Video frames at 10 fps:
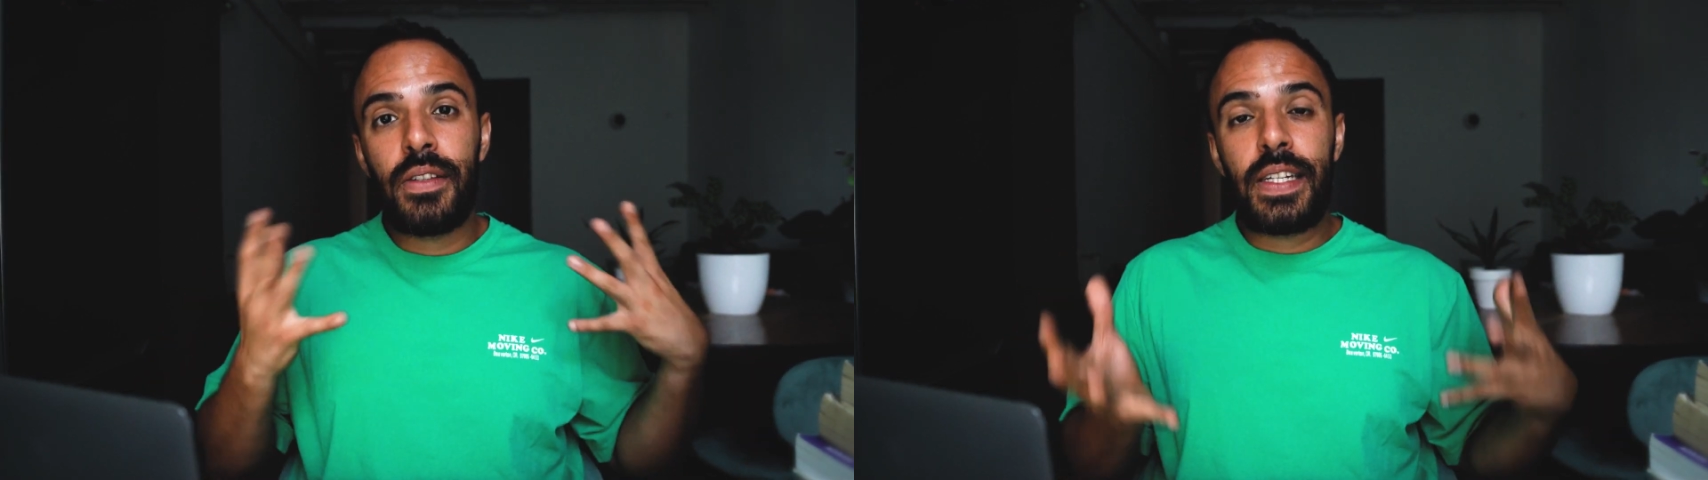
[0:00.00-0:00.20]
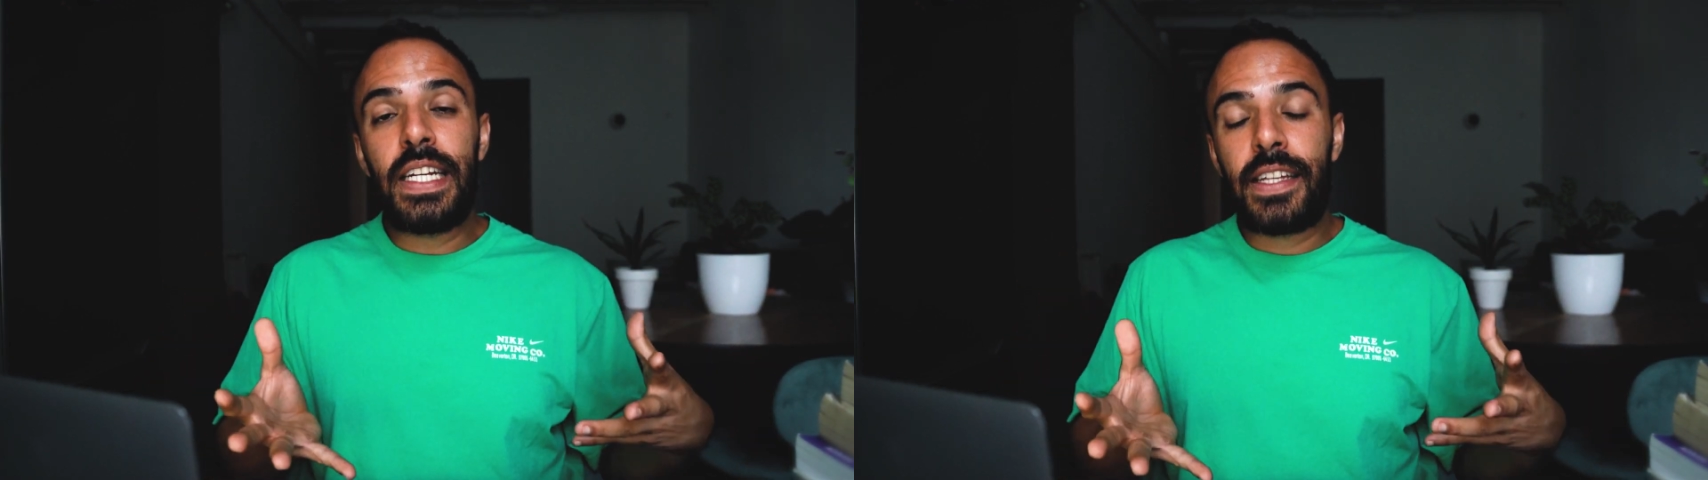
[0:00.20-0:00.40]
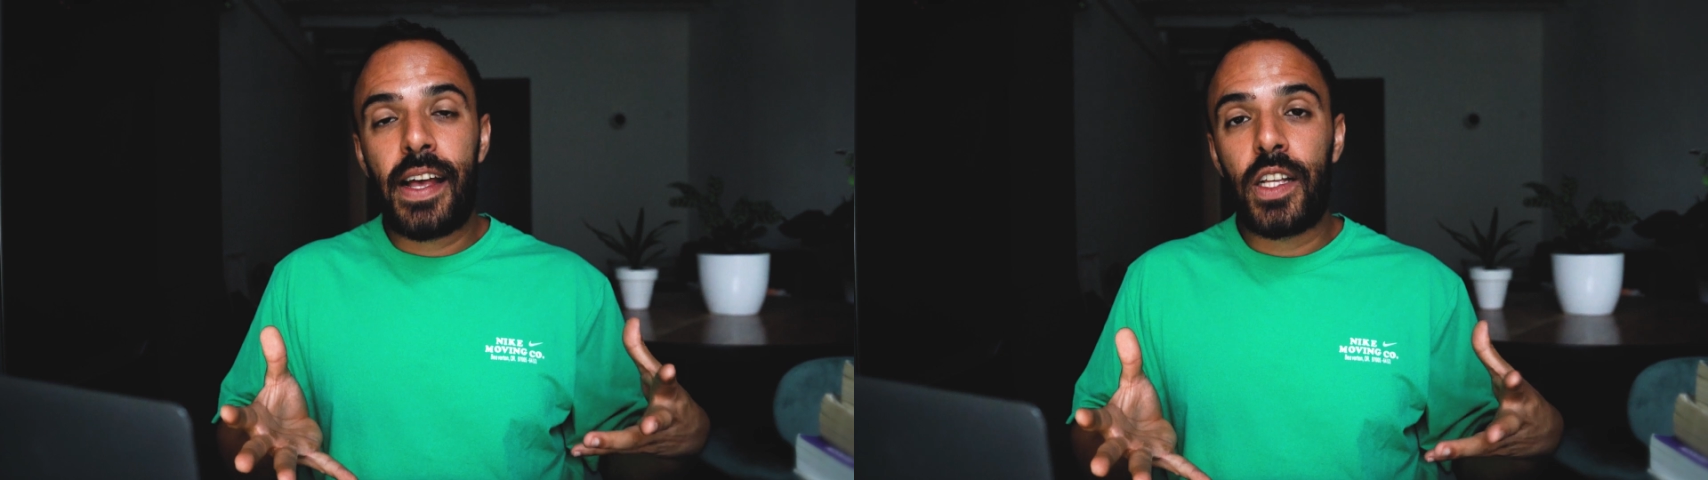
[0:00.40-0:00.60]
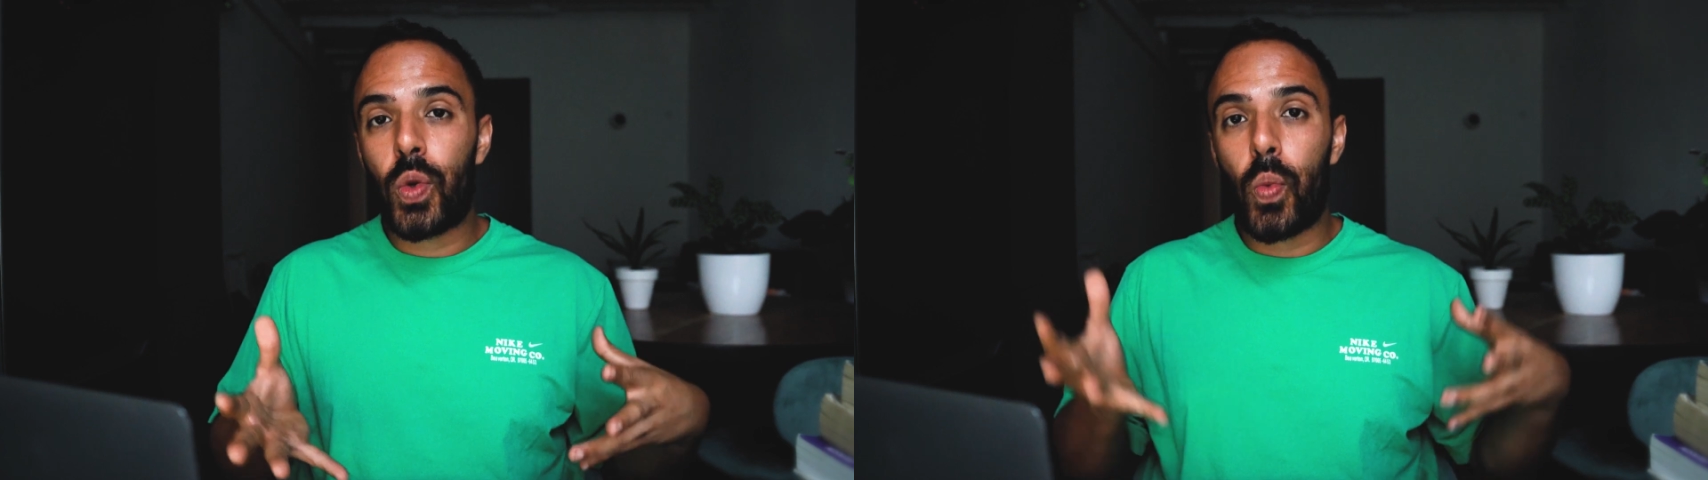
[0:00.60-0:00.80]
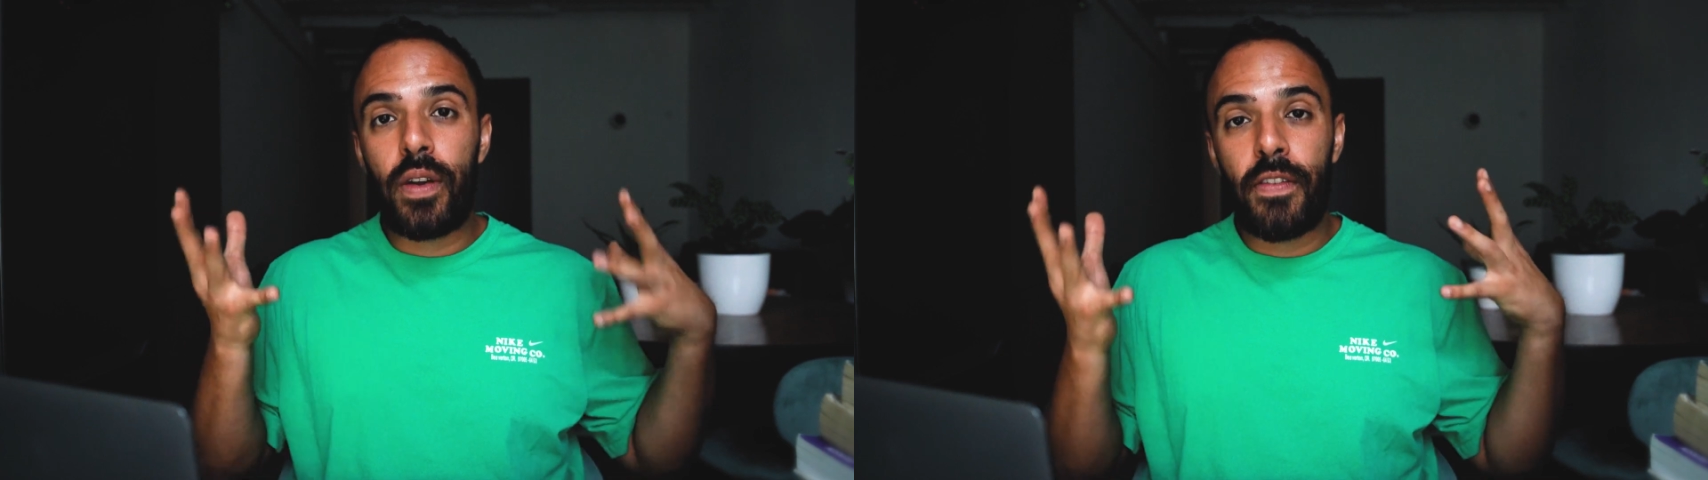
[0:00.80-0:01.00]
details
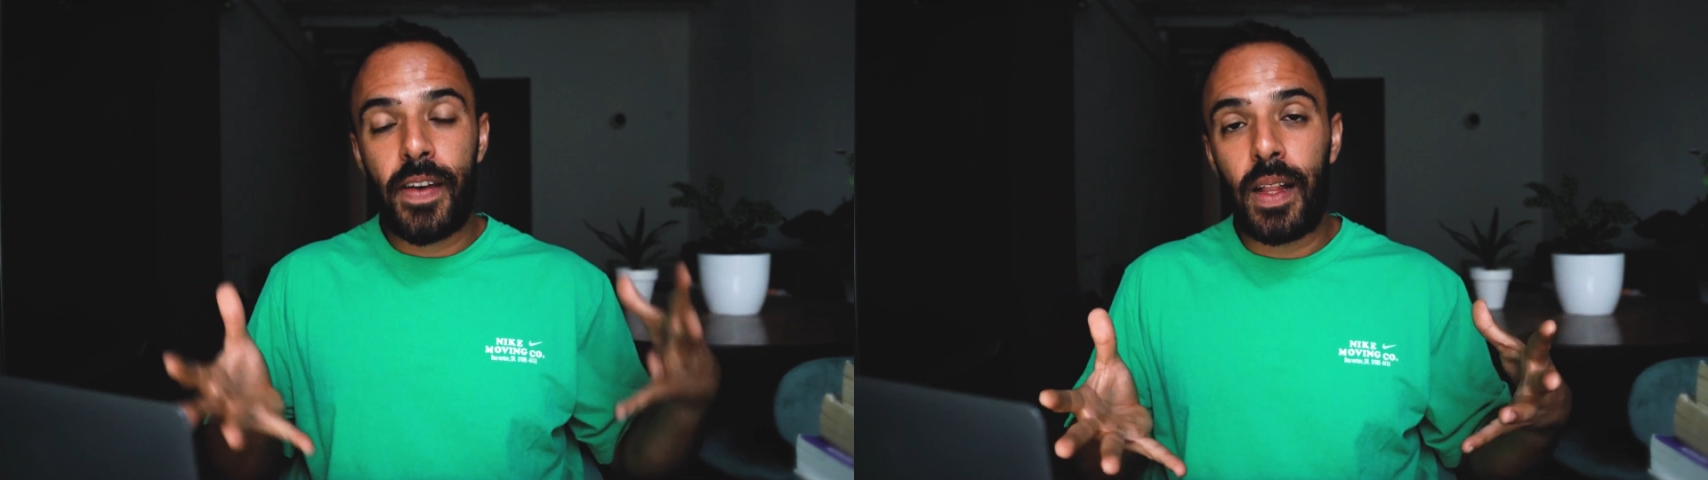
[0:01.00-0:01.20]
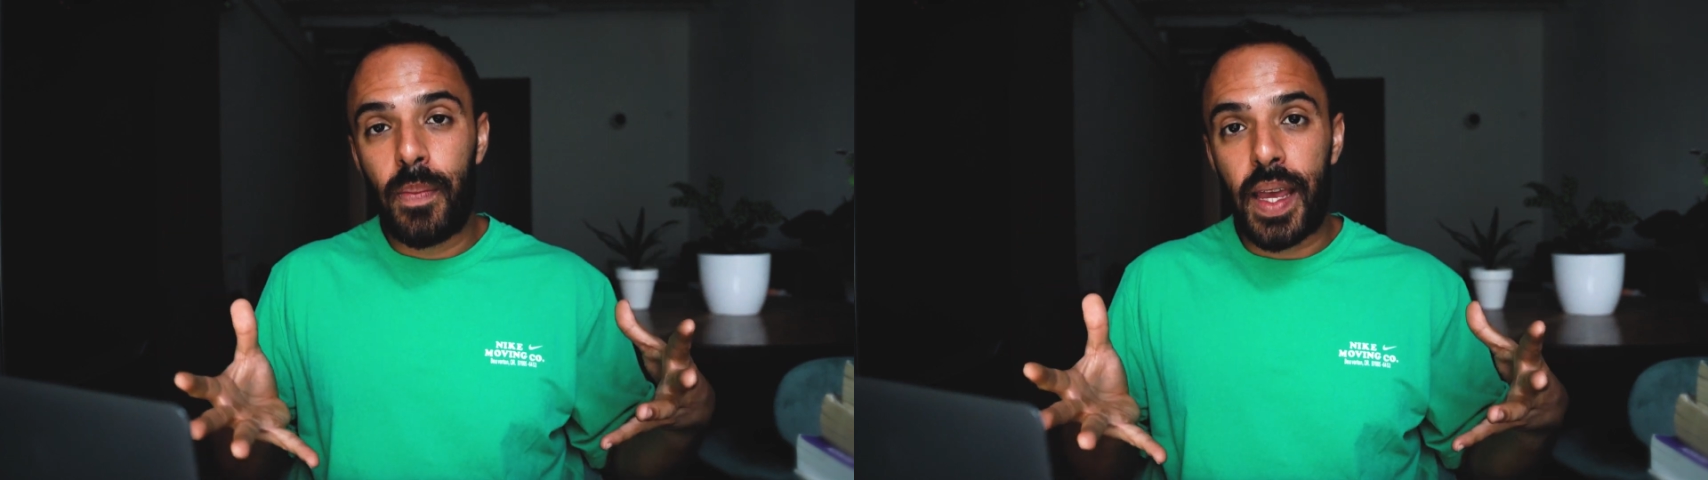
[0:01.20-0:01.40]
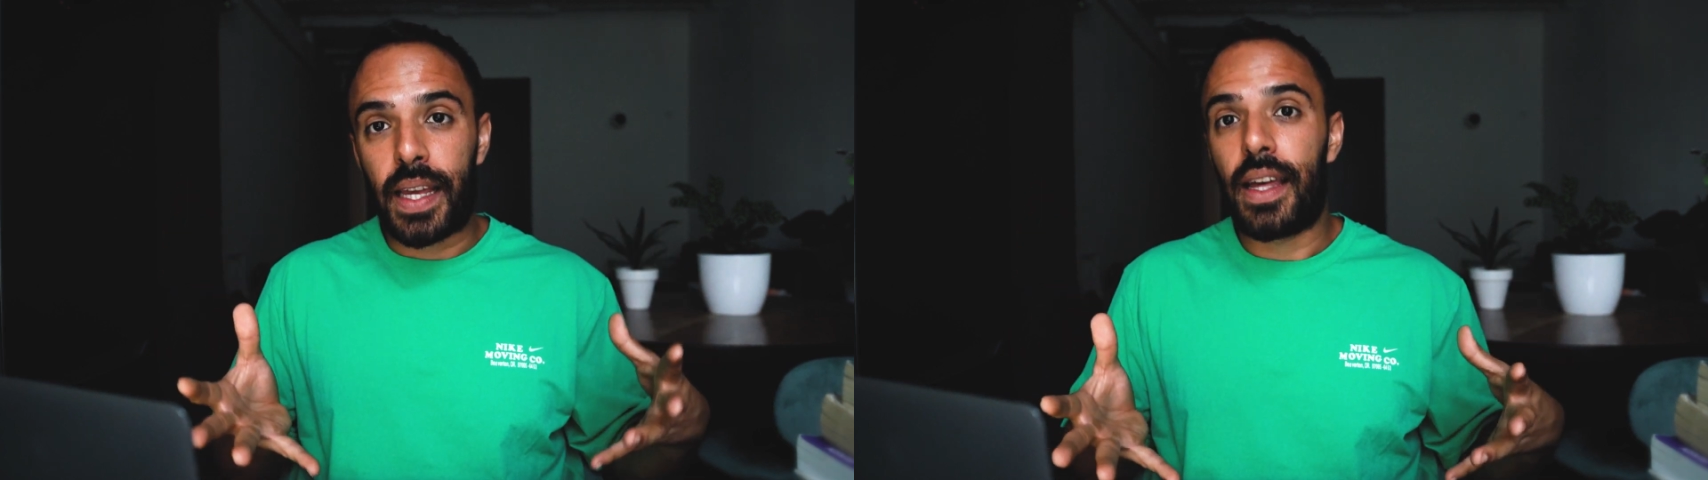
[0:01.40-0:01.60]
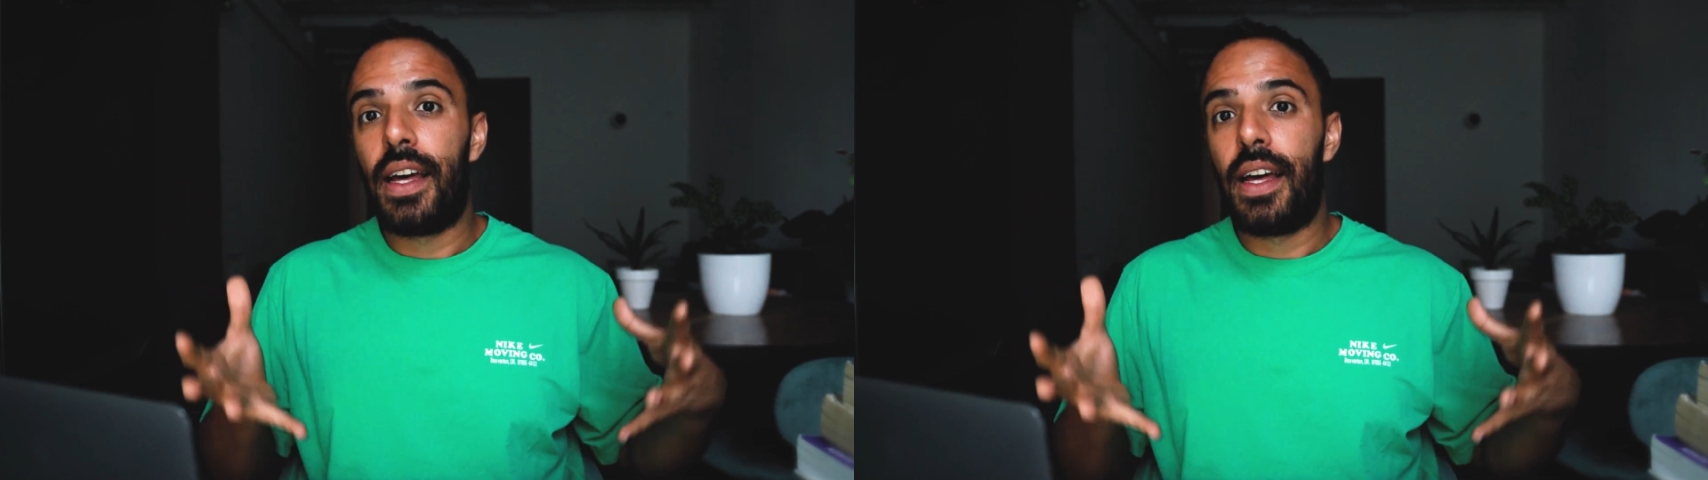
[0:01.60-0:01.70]
when filming,